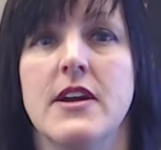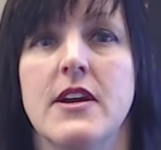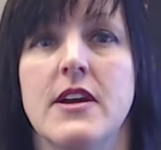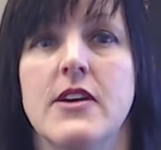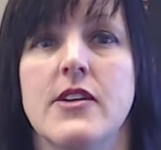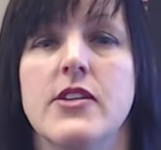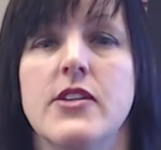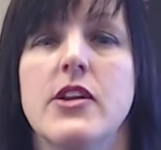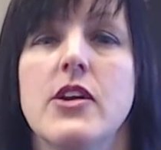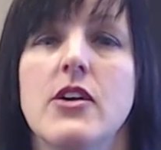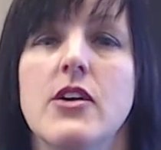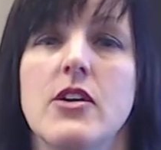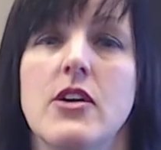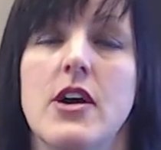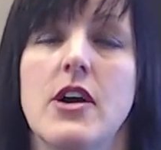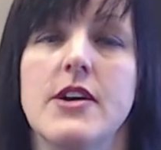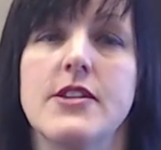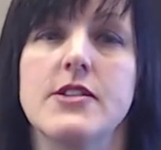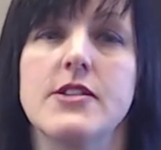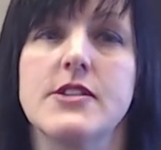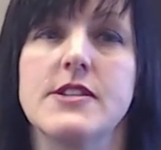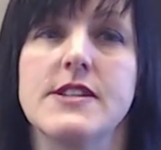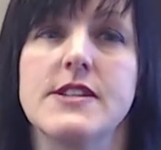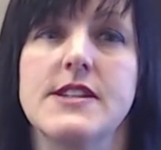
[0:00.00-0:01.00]
There are
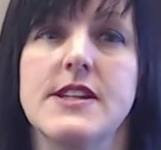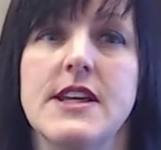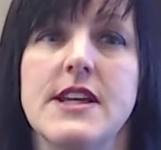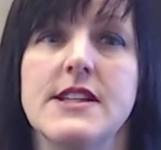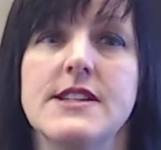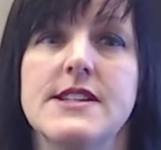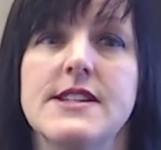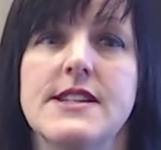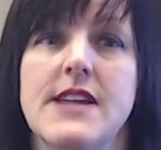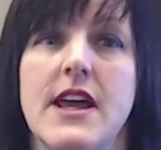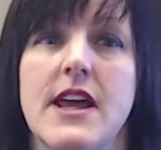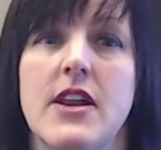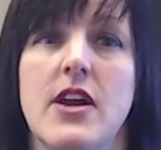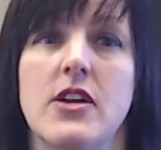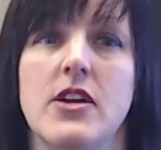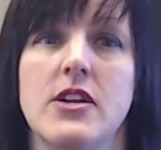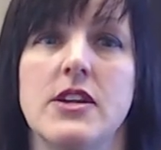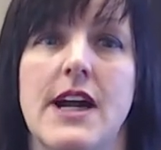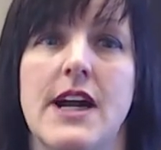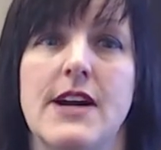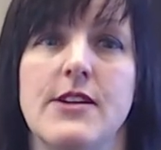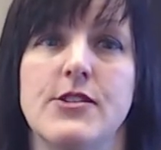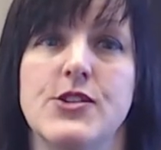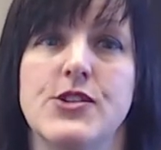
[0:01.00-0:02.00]
other states that
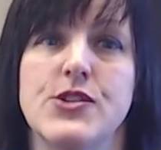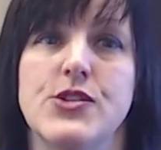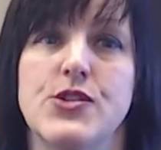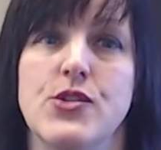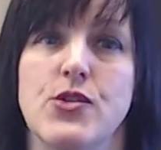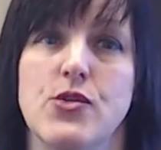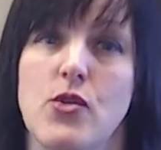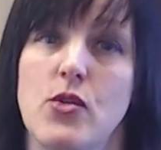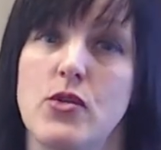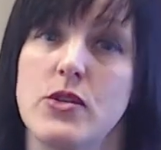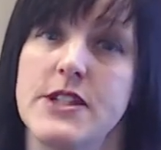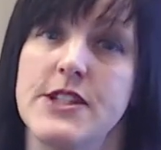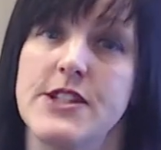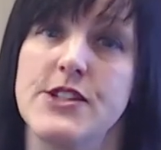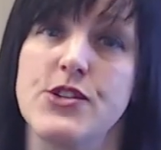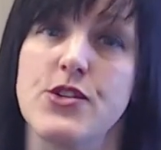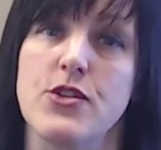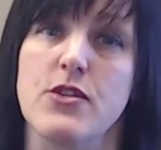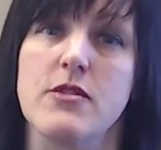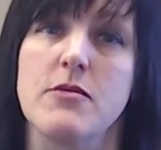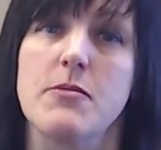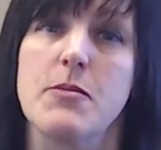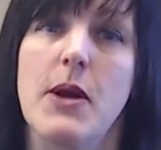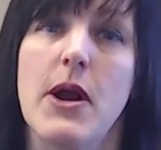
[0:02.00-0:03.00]
allow only
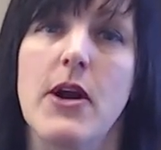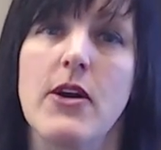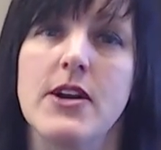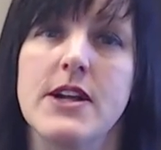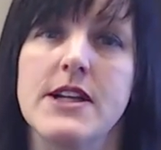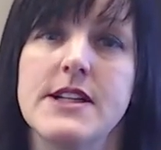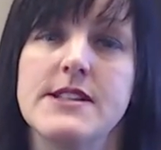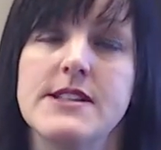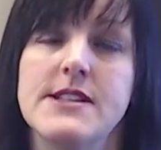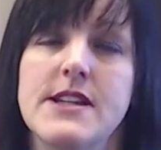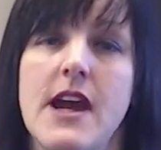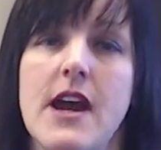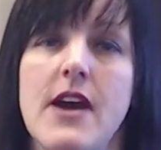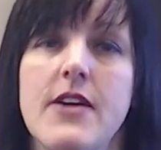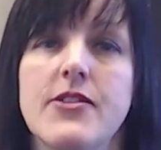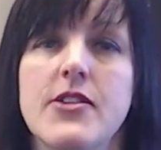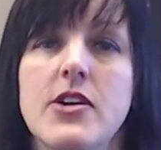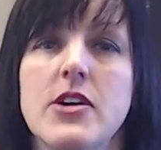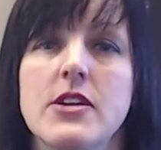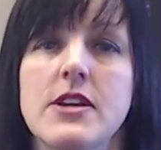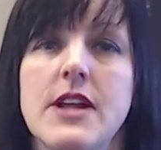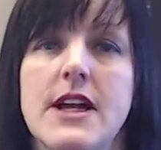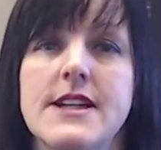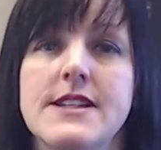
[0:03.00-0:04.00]
certain parties to have
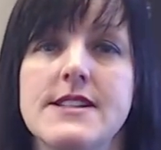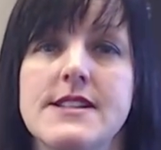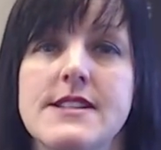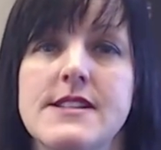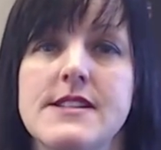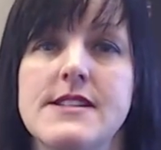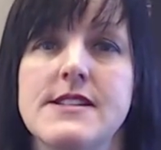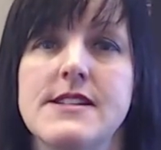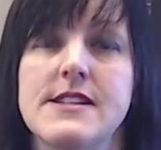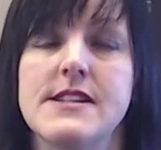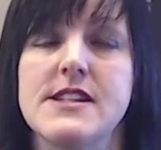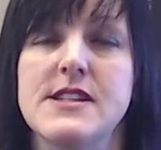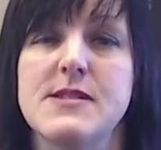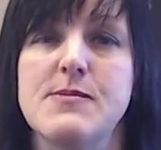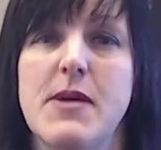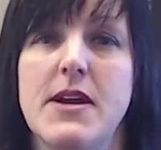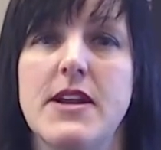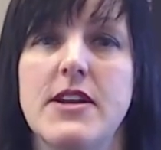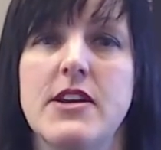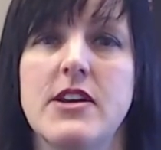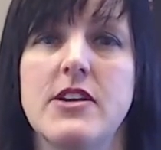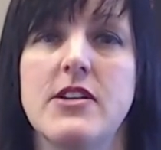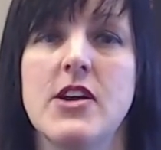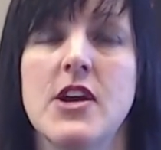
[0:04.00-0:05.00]
their license
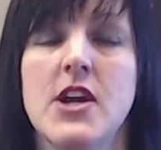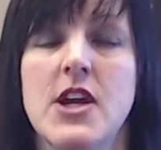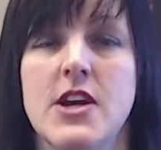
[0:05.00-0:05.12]
suspended.